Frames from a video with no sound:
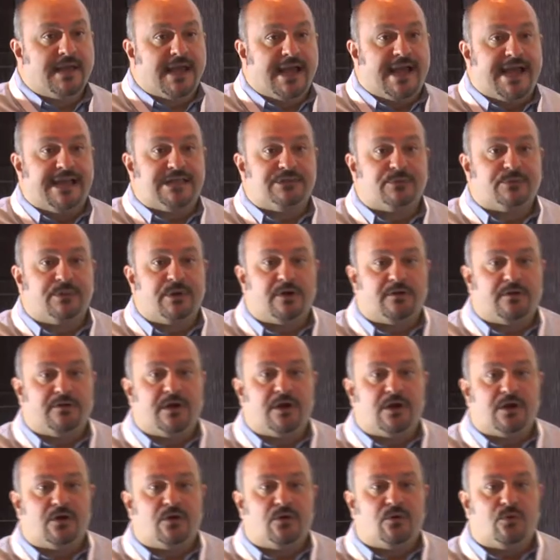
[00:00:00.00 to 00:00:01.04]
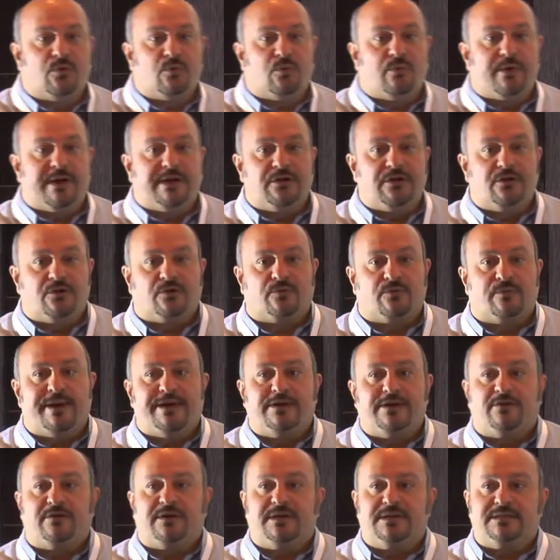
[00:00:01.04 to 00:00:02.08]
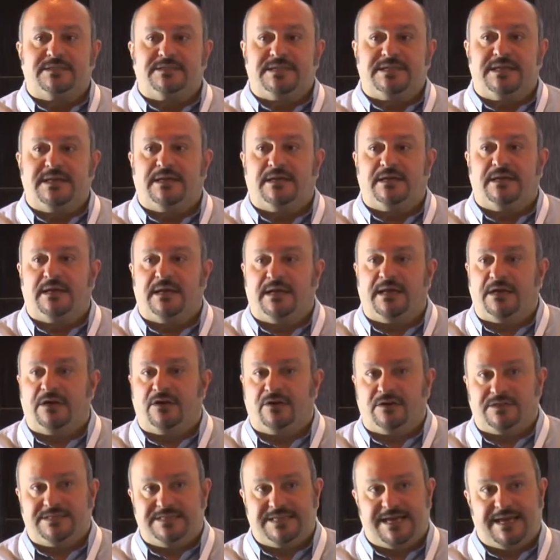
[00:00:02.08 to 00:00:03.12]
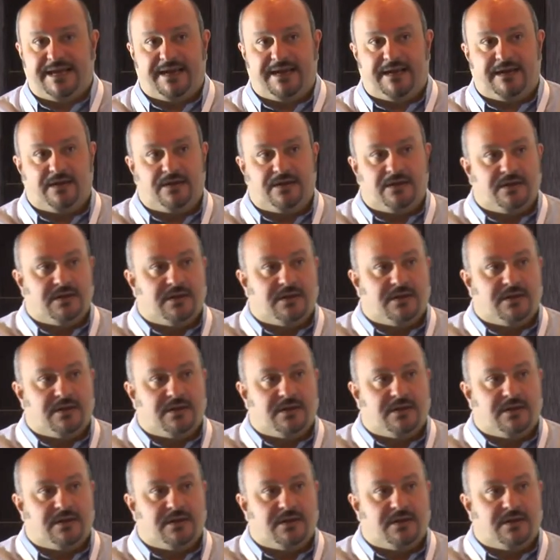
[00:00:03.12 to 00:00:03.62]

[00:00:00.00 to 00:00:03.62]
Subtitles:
As we all know, when you're rendering a scene, it could take